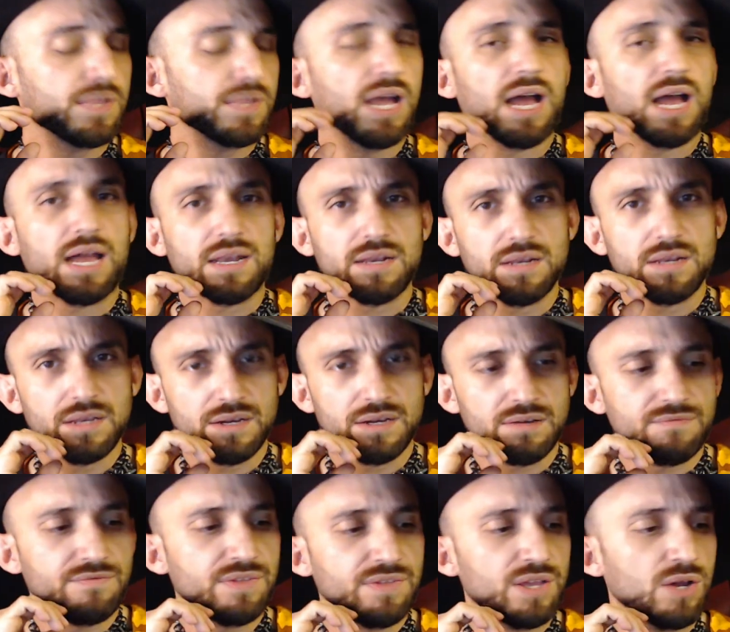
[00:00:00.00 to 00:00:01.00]
I
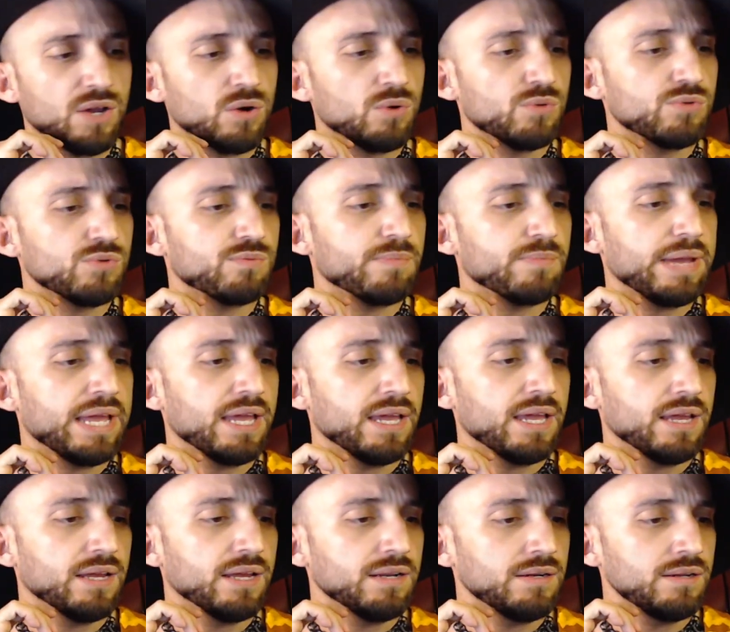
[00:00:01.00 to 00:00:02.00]
loved the old
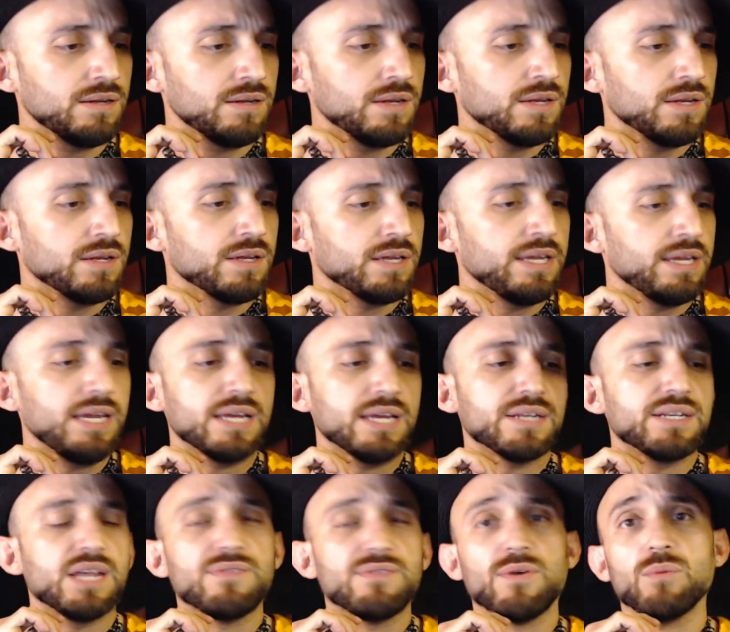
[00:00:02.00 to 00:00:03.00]
man. He
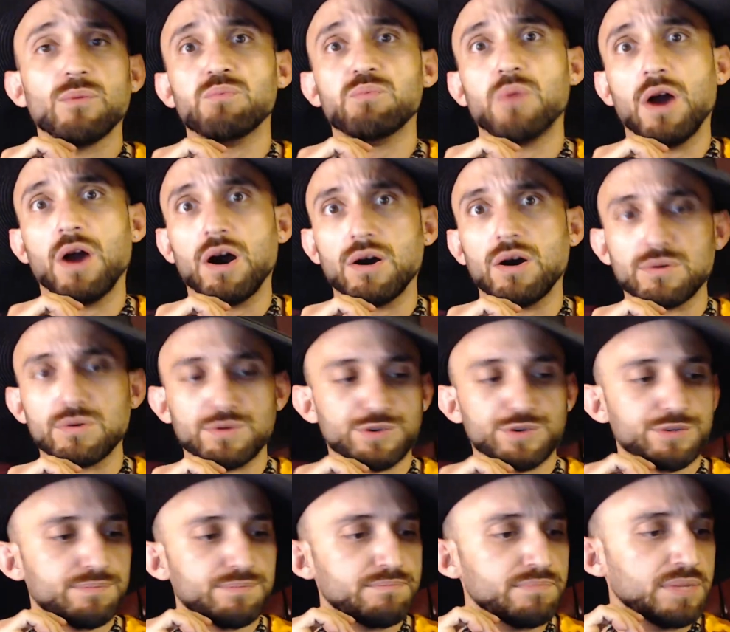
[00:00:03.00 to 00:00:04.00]
had never
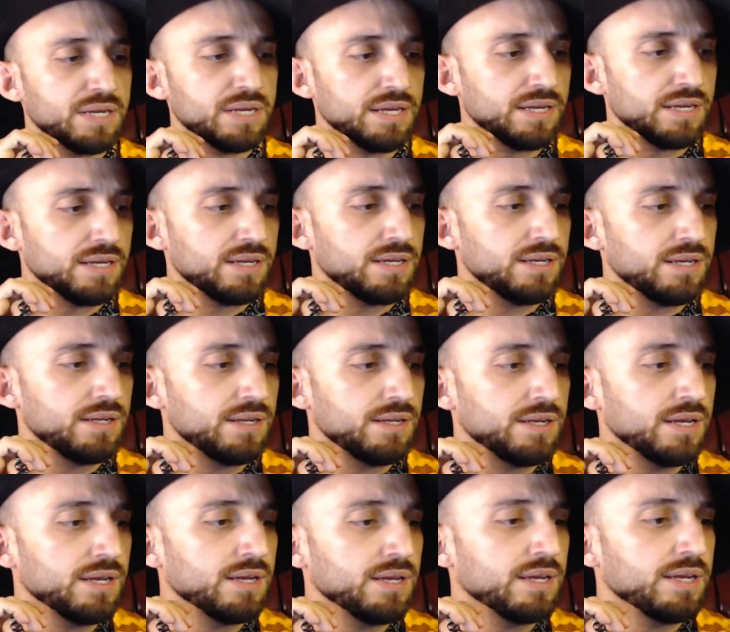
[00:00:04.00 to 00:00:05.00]
wronged me.
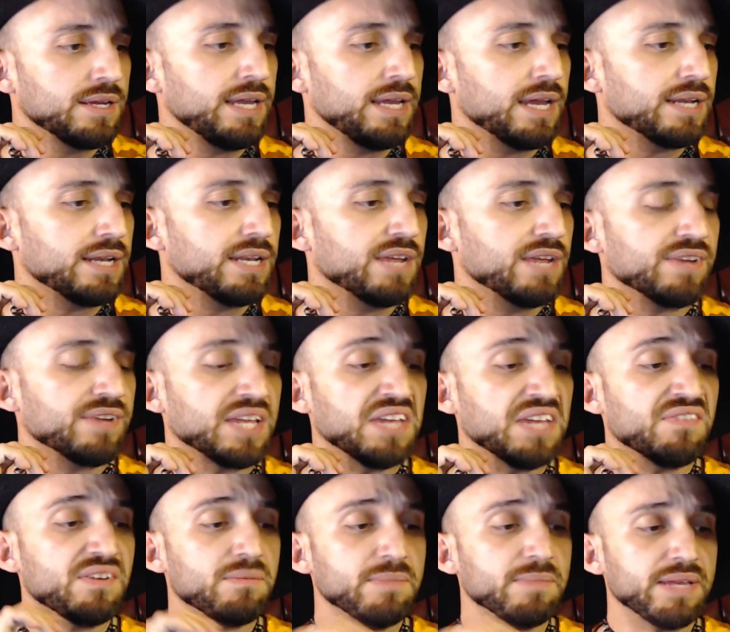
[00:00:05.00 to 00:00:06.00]
He had never
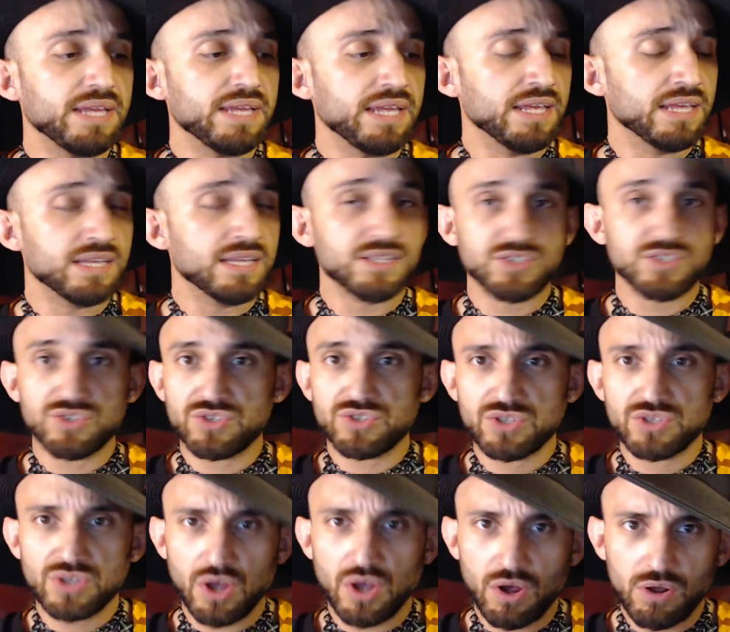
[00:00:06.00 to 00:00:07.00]
given me
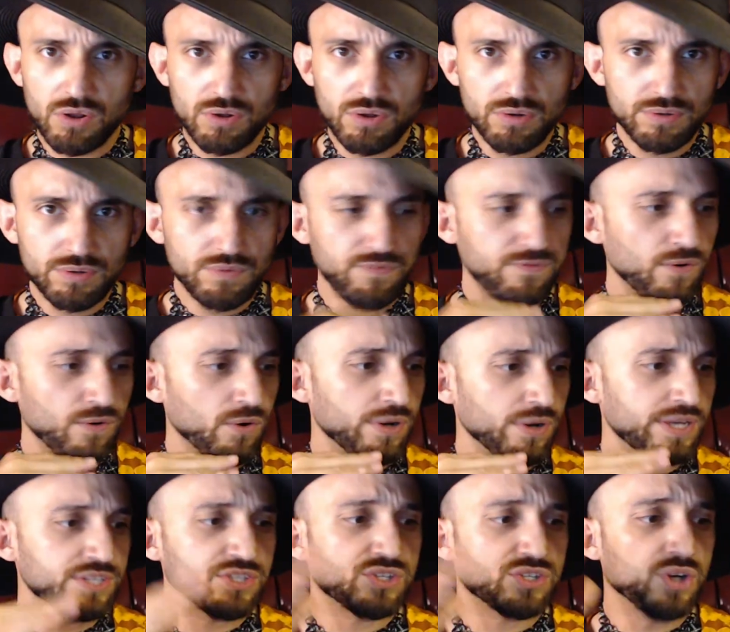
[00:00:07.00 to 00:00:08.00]
insult.
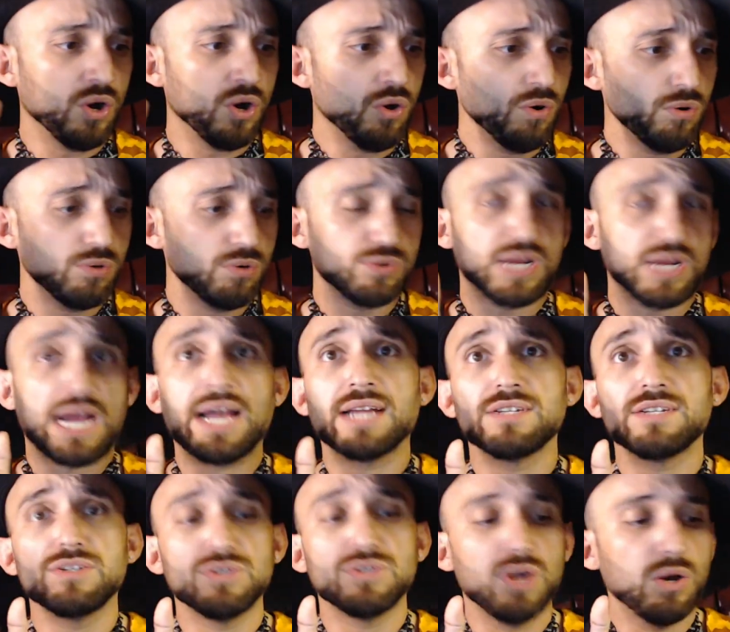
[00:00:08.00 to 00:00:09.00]
For his gold I
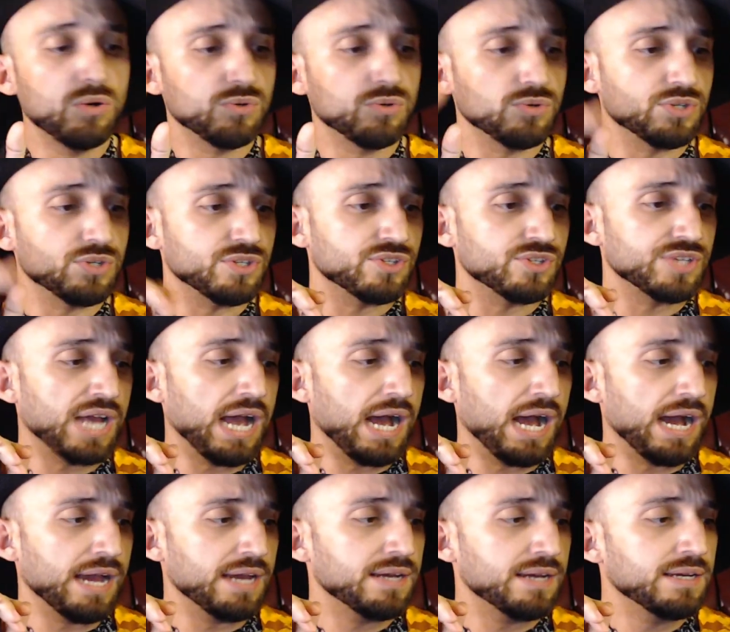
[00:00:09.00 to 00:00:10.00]
had no
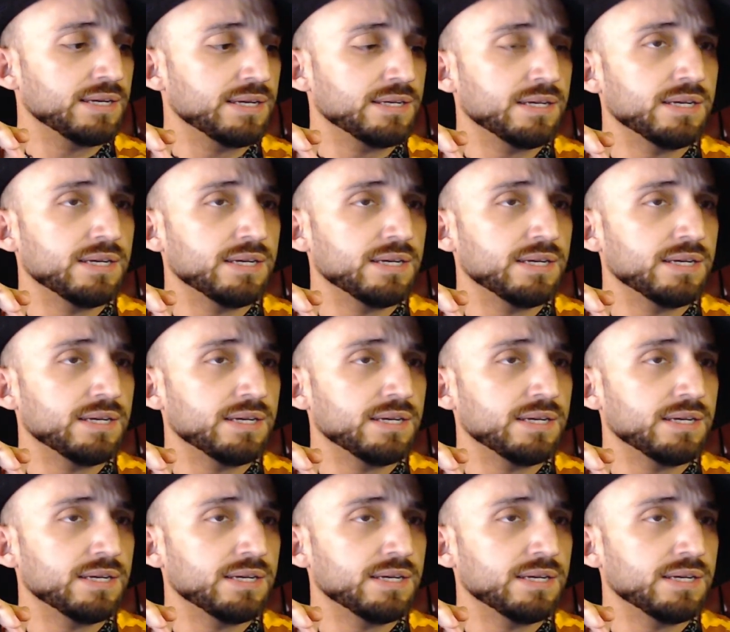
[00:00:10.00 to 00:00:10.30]
desire.